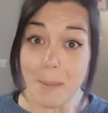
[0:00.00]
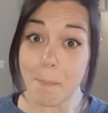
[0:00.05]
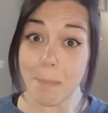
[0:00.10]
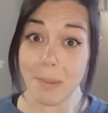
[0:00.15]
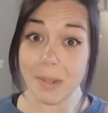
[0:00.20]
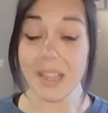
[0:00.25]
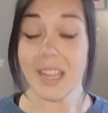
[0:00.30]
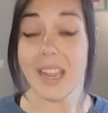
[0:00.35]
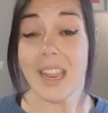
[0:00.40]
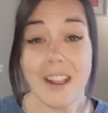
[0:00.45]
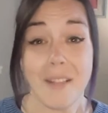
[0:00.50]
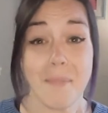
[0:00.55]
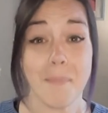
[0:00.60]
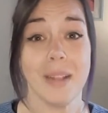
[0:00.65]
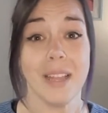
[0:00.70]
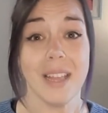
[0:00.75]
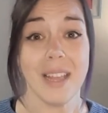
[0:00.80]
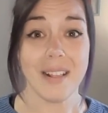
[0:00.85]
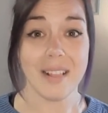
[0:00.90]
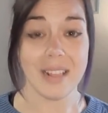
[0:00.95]
please
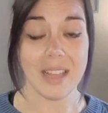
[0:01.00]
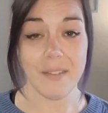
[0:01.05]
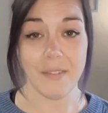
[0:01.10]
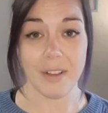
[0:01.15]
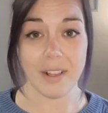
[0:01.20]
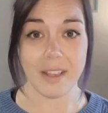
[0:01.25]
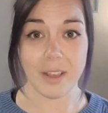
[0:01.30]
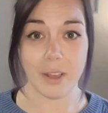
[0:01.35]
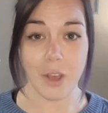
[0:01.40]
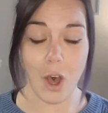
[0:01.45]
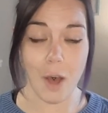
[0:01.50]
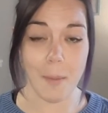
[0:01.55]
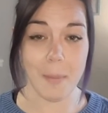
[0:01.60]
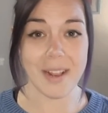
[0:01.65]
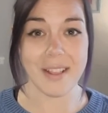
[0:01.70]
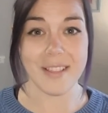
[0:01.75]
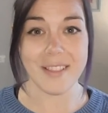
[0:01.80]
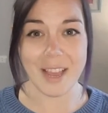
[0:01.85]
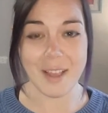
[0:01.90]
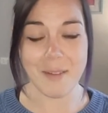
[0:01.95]
leave us a
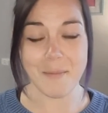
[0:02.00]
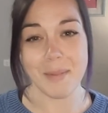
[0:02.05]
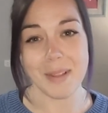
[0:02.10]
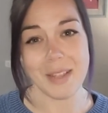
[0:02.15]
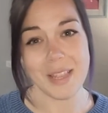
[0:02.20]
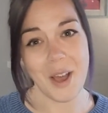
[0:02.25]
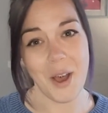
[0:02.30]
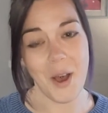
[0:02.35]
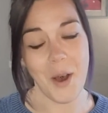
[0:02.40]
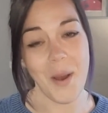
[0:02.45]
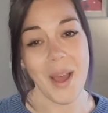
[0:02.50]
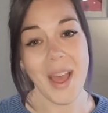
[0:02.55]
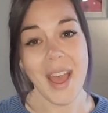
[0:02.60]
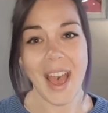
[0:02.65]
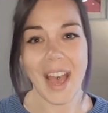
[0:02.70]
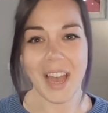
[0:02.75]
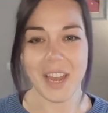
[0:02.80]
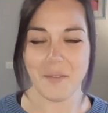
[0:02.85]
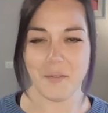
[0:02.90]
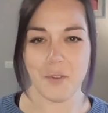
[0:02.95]
comment down below.
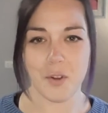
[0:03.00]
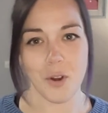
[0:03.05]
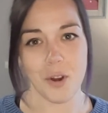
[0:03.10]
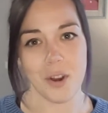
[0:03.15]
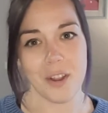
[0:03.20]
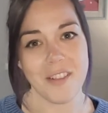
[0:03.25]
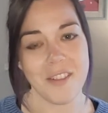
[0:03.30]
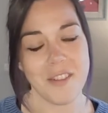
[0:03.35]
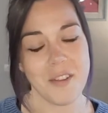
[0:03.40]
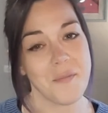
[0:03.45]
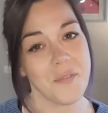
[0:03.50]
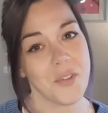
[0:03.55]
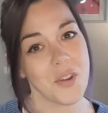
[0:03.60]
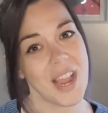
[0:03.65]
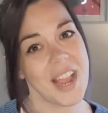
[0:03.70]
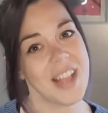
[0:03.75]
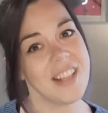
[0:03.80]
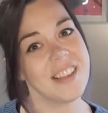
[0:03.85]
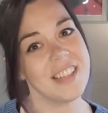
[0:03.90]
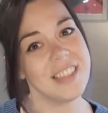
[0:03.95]
And of course, don't
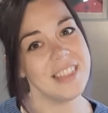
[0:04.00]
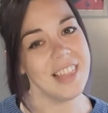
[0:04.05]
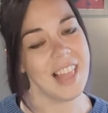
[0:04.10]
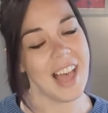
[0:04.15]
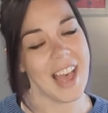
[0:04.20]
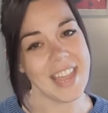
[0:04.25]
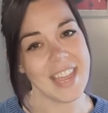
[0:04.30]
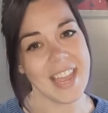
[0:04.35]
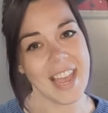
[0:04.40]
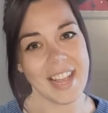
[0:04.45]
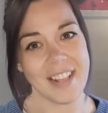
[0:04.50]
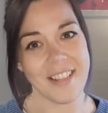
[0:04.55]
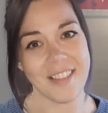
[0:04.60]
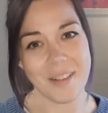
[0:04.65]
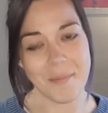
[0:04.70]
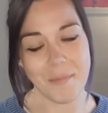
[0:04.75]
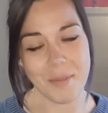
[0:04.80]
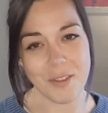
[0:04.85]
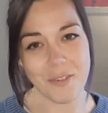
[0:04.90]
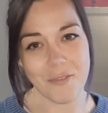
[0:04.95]
forget to like and
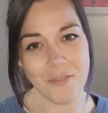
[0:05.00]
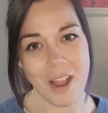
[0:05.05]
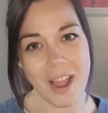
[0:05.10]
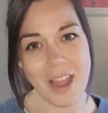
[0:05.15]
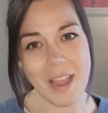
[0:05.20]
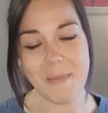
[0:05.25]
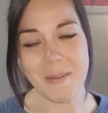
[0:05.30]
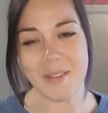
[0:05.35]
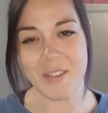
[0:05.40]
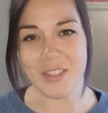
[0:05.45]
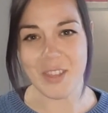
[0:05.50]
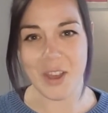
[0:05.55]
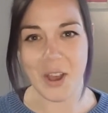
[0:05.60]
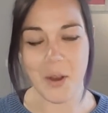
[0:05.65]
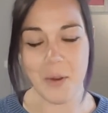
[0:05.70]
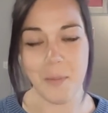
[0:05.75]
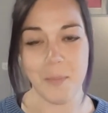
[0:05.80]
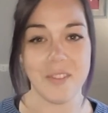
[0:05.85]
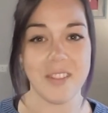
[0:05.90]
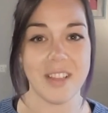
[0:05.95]
subscribe to the
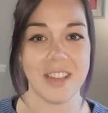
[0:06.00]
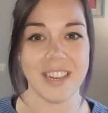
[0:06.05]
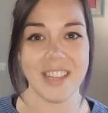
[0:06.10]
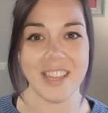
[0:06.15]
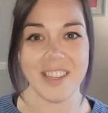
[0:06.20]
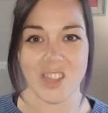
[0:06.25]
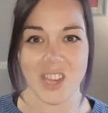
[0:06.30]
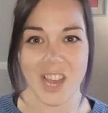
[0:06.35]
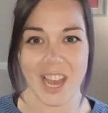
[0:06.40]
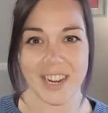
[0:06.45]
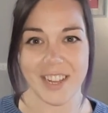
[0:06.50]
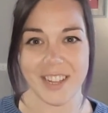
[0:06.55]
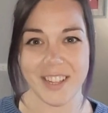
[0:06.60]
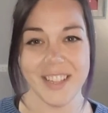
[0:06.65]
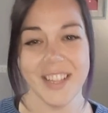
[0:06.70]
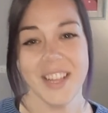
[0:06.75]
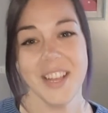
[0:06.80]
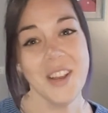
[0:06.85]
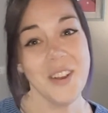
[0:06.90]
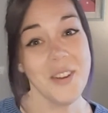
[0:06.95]
Home Studies channel.
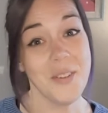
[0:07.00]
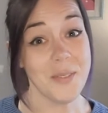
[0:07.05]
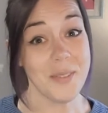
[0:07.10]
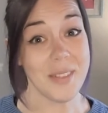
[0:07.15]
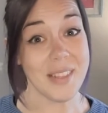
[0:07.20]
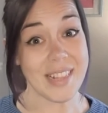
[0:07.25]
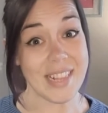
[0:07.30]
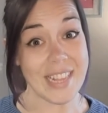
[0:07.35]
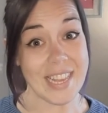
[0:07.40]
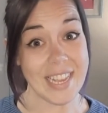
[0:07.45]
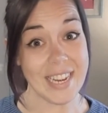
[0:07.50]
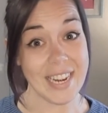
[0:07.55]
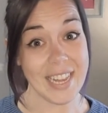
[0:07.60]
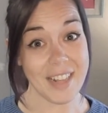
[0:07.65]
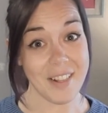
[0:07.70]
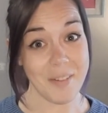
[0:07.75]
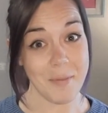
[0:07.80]
See you next